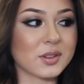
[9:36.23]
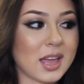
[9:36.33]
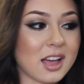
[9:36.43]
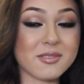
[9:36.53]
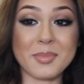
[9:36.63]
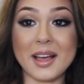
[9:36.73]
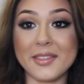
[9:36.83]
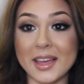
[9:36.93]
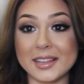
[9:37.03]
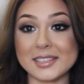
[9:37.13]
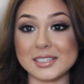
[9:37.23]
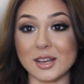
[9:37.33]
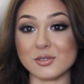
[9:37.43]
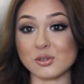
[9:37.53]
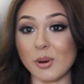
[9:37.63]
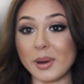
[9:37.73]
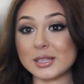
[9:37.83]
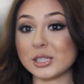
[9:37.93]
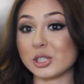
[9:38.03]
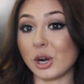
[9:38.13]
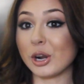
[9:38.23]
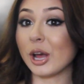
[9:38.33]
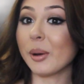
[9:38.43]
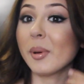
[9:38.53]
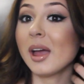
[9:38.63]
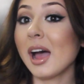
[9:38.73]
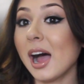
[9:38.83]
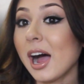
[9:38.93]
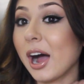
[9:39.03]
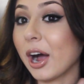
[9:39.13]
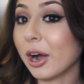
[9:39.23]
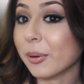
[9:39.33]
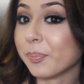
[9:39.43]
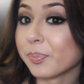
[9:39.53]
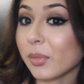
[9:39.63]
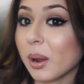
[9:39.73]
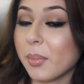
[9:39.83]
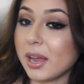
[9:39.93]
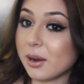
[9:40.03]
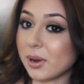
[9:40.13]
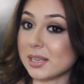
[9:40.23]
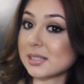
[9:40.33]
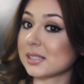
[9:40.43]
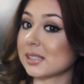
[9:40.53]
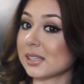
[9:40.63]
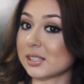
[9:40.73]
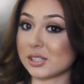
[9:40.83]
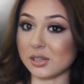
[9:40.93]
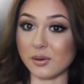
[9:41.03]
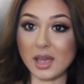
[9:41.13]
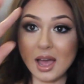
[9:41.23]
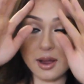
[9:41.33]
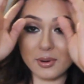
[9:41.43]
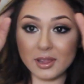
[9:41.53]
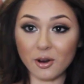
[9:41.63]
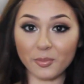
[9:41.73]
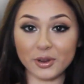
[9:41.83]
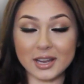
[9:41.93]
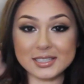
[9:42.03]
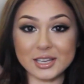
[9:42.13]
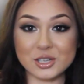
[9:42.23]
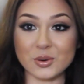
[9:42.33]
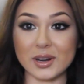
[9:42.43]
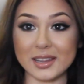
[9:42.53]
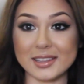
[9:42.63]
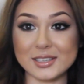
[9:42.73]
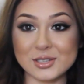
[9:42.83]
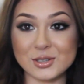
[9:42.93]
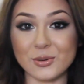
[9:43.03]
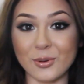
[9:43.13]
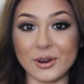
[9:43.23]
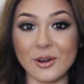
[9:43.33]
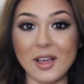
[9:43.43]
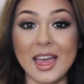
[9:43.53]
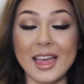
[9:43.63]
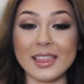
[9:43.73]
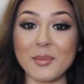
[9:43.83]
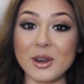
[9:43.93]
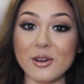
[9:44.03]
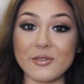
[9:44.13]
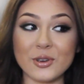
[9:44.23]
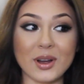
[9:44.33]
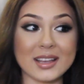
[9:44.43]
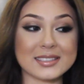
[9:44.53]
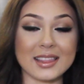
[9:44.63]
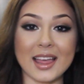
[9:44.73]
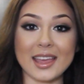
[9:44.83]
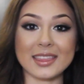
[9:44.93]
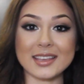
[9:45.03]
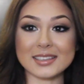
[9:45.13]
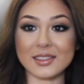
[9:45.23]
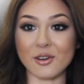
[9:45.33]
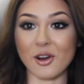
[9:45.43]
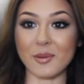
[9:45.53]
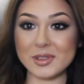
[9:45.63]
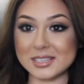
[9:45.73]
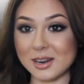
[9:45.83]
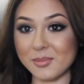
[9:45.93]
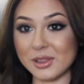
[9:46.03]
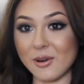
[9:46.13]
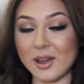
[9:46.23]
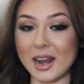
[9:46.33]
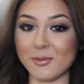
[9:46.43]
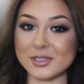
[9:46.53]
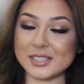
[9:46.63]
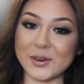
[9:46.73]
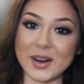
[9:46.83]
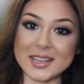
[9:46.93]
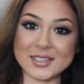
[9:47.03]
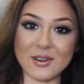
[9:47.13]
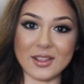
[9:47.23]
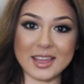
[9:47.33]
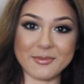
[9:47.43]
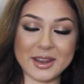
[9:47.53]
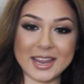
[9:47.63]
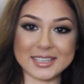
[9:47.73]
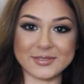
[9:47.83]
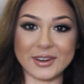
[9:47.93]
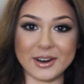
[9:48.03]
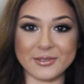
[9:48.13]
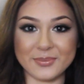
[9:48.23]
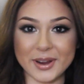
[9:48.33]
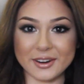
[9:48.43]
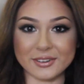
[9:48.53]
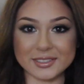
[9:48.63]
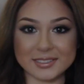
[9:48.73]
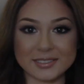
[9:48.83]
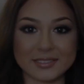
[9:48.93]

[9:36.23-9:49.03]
They have banda and stuff, so I'm about to turn up. But anyways, so yeah, I really hope you guys enjoyed this tutorial. Let me know if you guys like these in the comments down below, and I will see you guys all in my next video. Bye, girls.